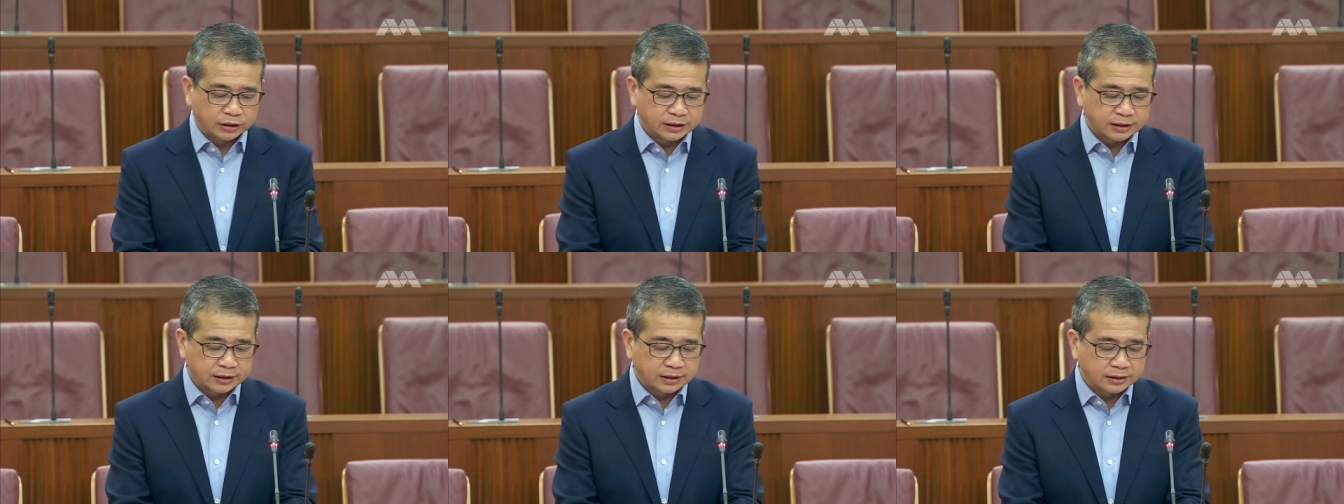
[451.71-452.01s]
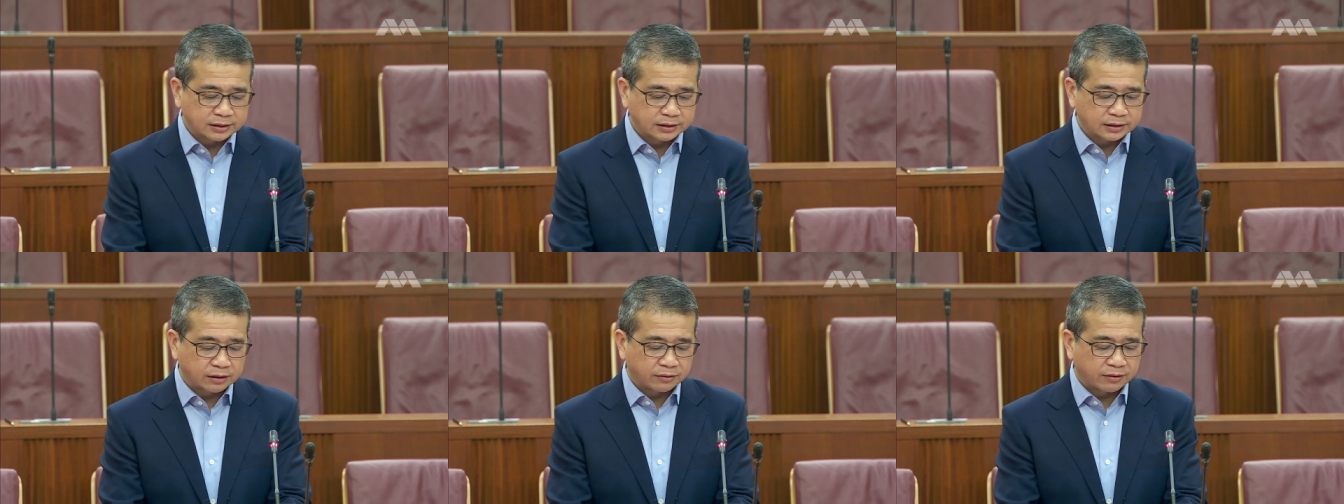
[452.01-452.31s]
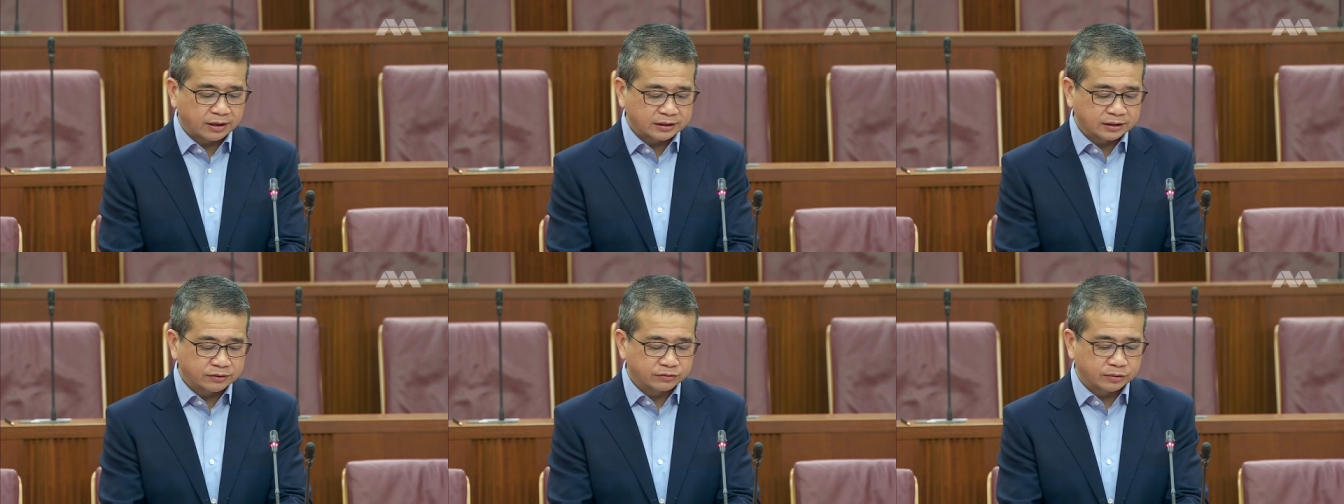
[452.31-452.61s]
litigants
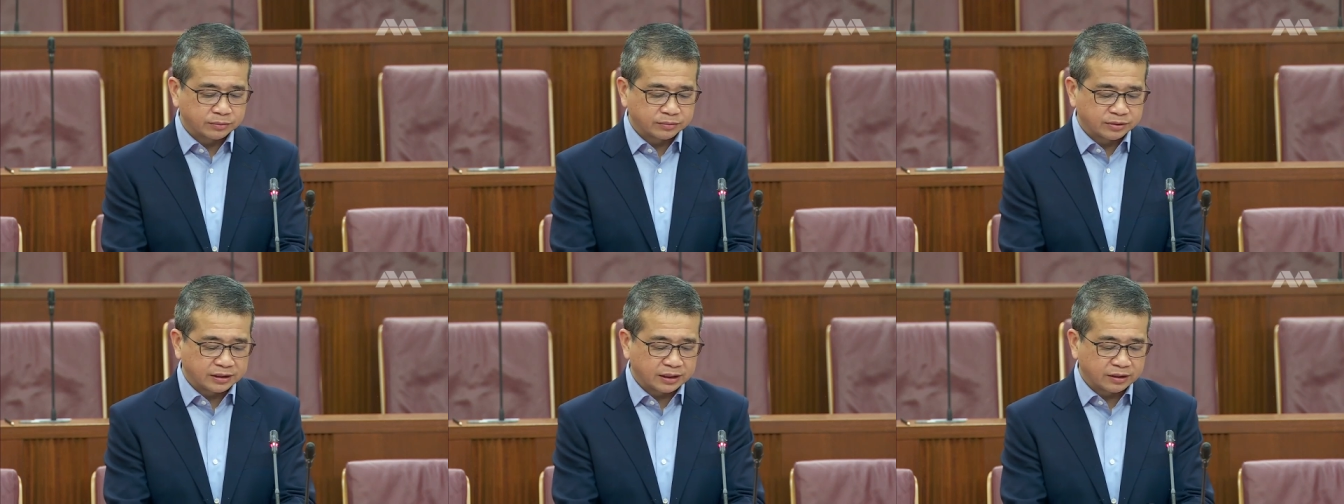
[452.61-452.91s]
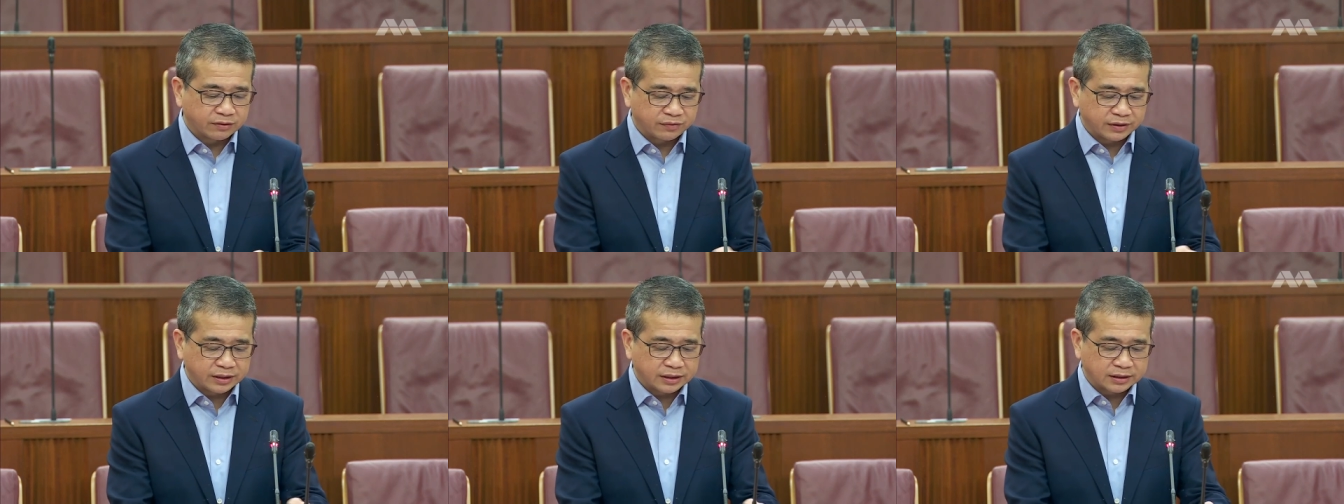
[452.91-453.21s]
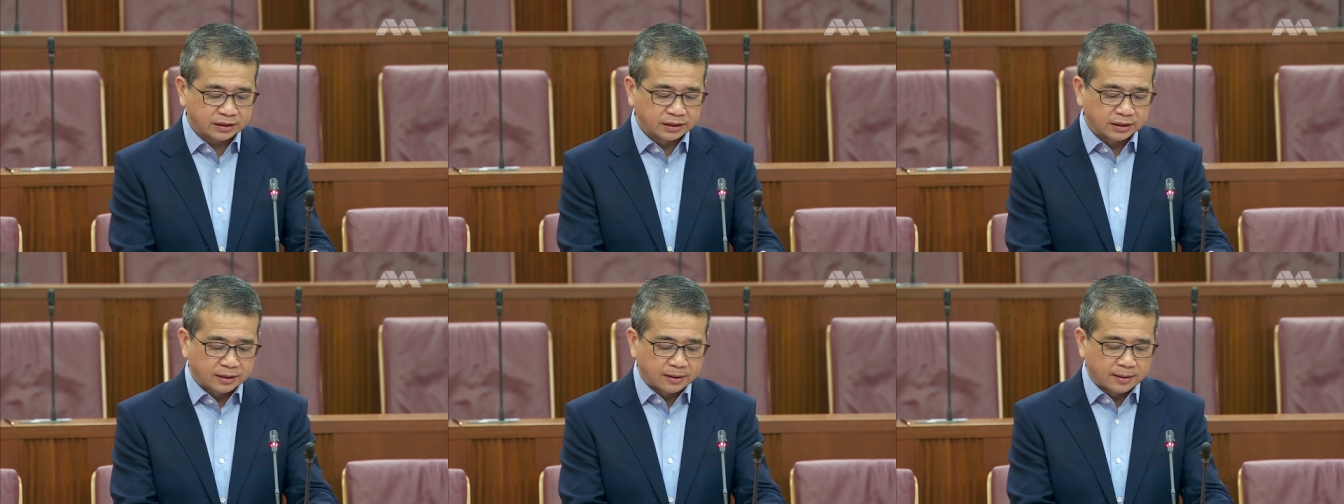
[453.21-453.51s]
arising from
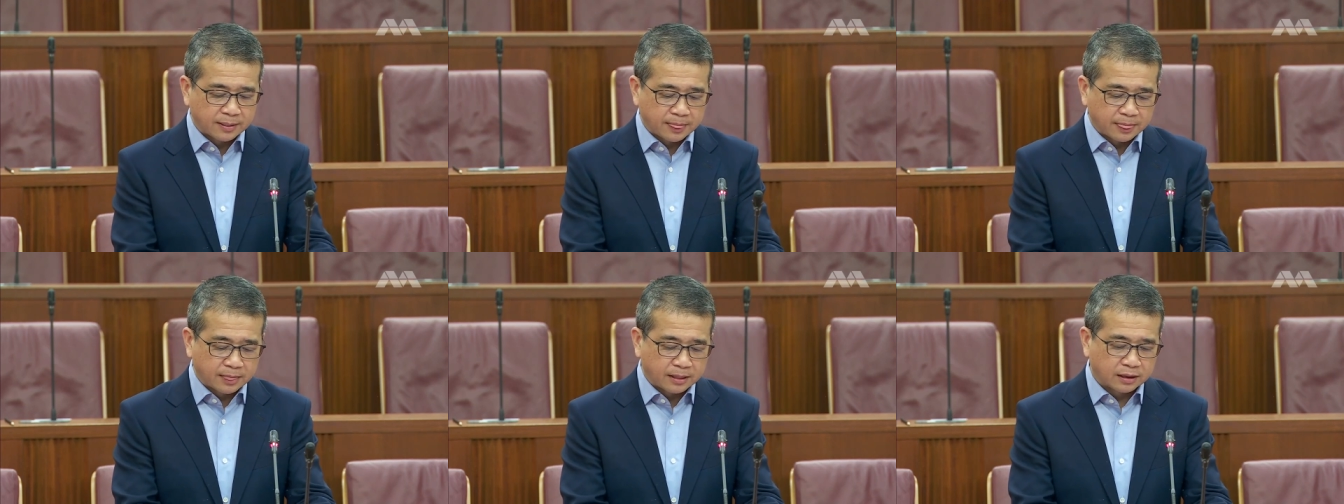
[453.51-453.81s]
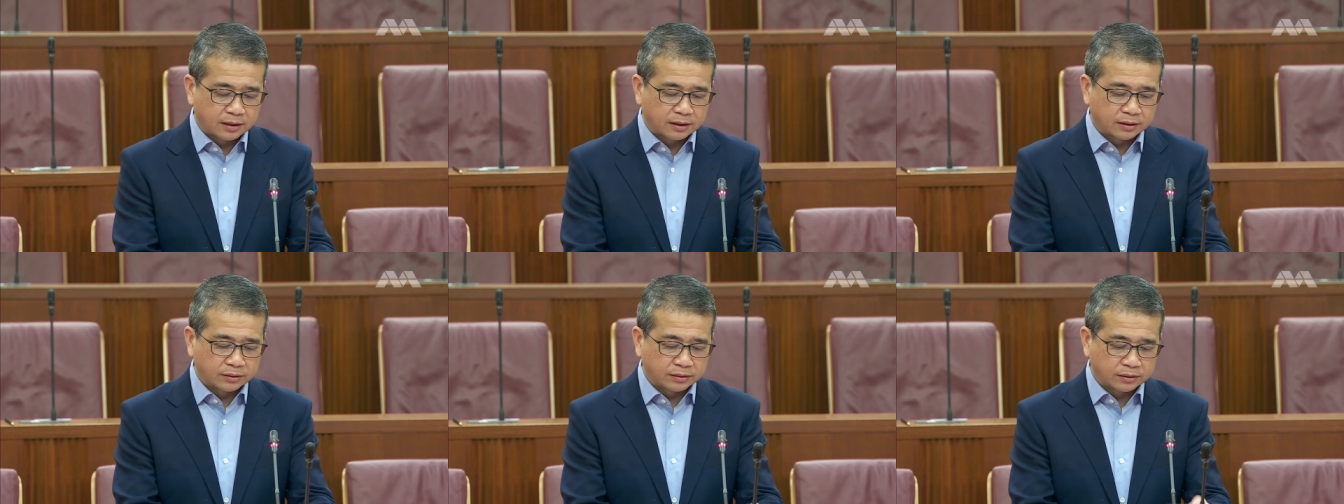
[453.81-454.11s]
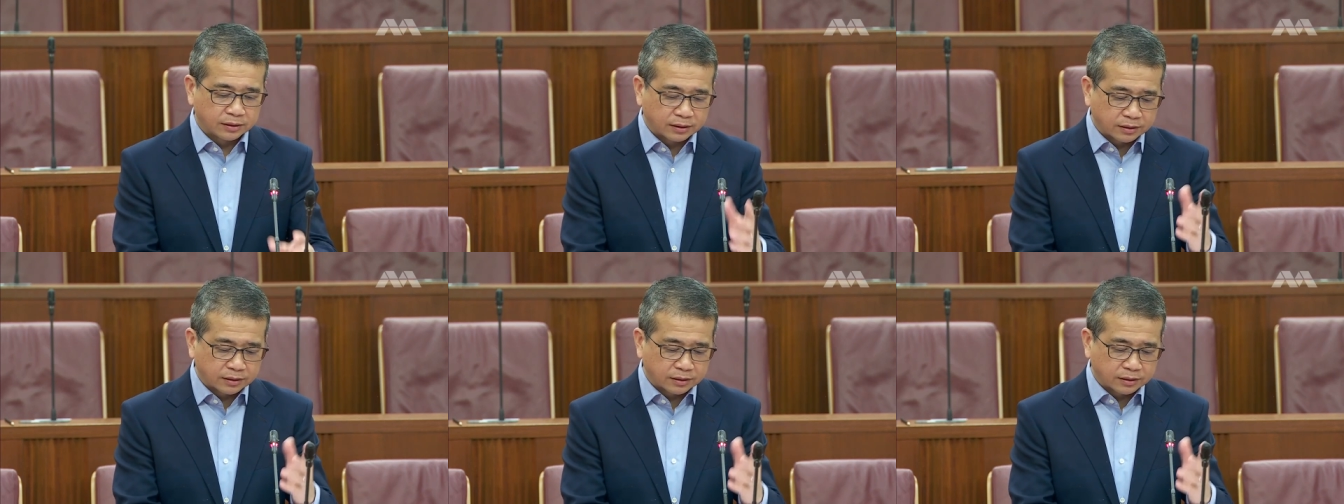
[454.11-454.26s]
CFAs, uh,